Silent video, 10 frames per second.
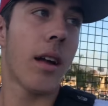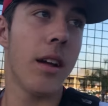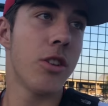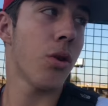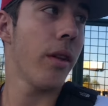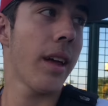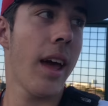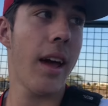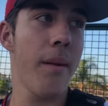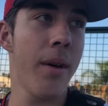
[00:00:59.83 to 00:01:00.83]
gonna enjoy the
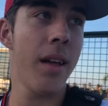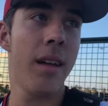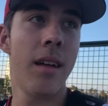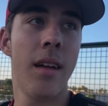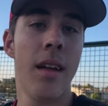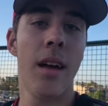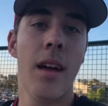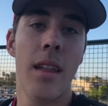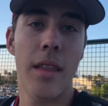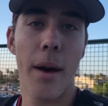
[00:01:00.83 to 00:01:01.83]
game.
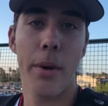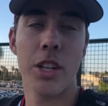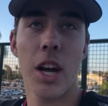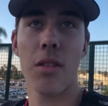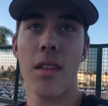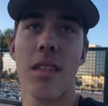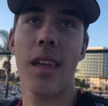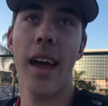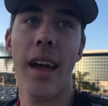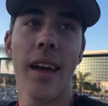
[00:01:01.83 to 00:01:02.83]
Not much else to
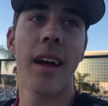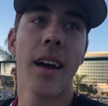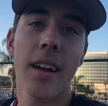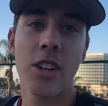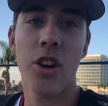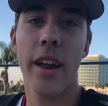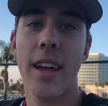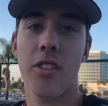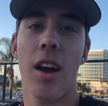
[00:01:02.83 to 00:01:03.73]
say. Gonna try to get